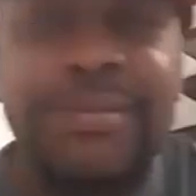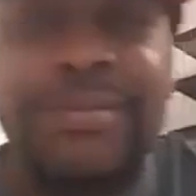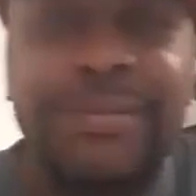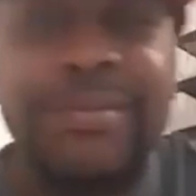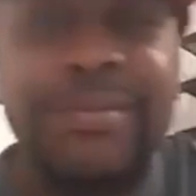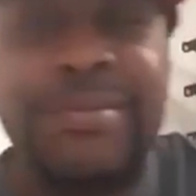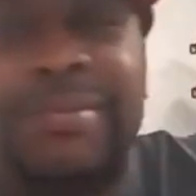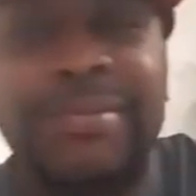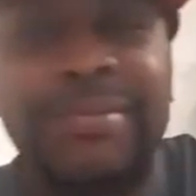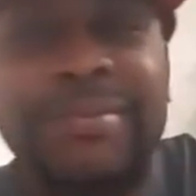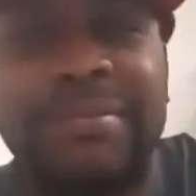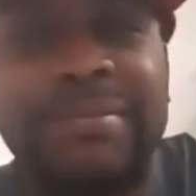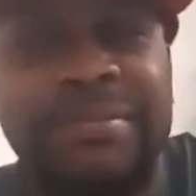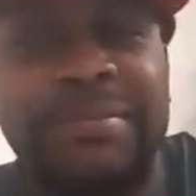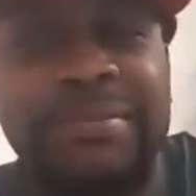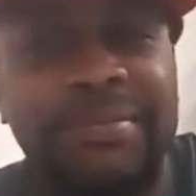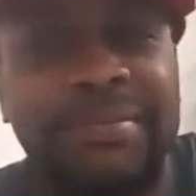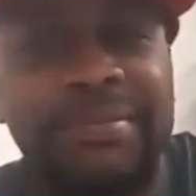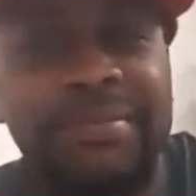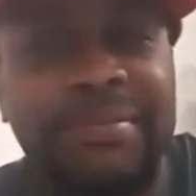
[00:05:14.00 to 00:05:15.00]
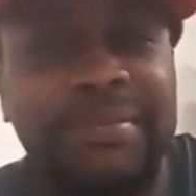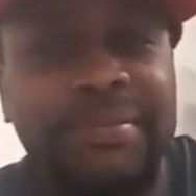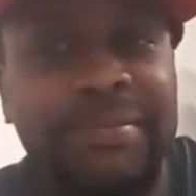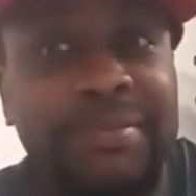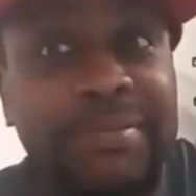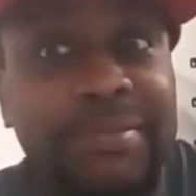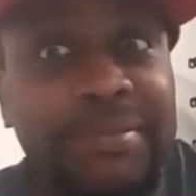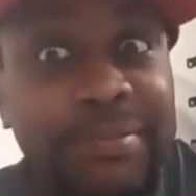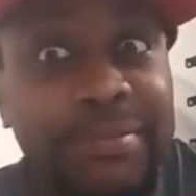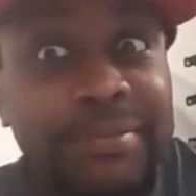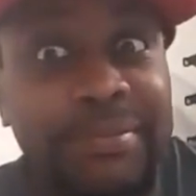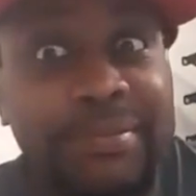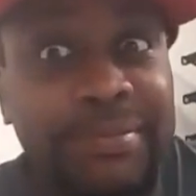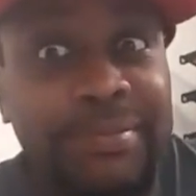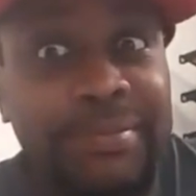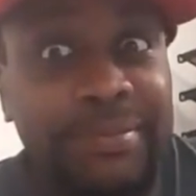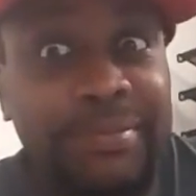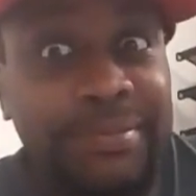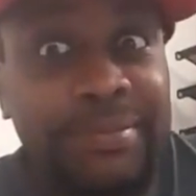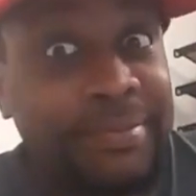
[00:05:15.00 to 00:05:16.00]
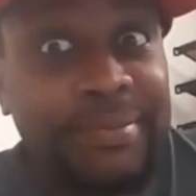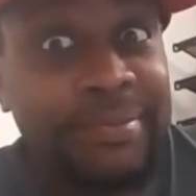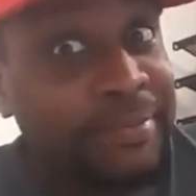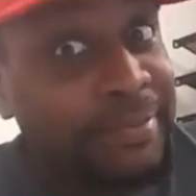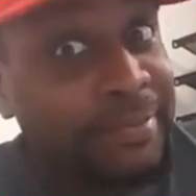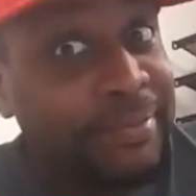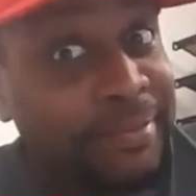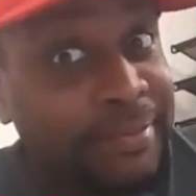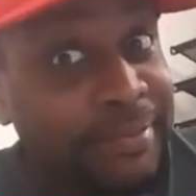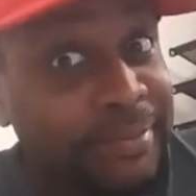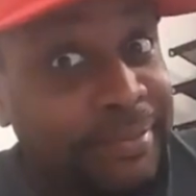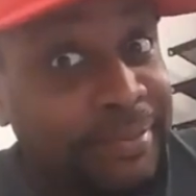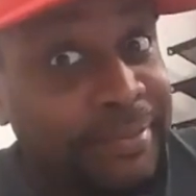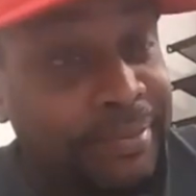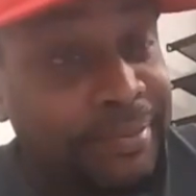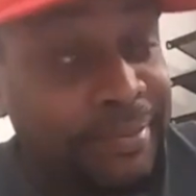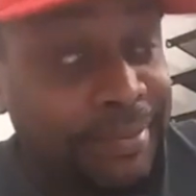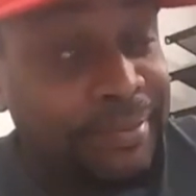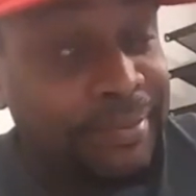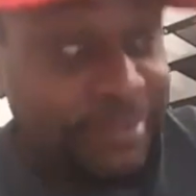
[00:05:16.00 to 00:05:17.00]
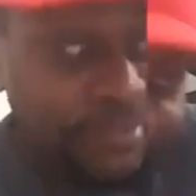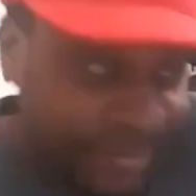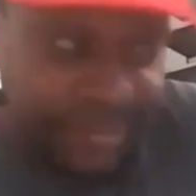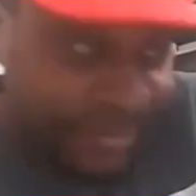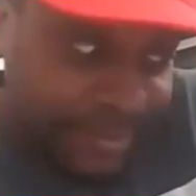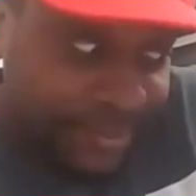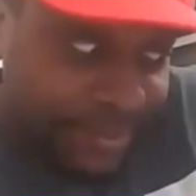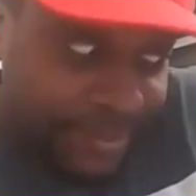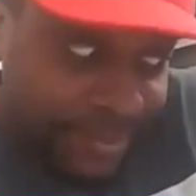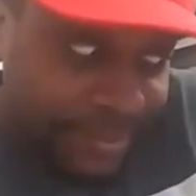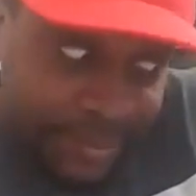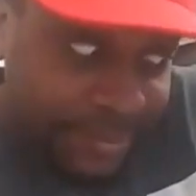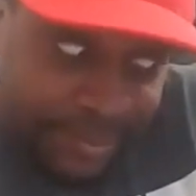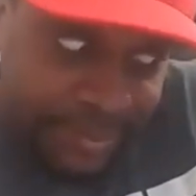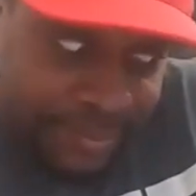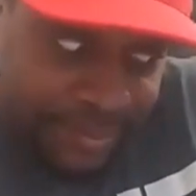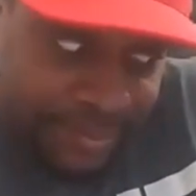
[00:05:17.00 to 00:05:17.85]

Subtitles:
(no one is talking)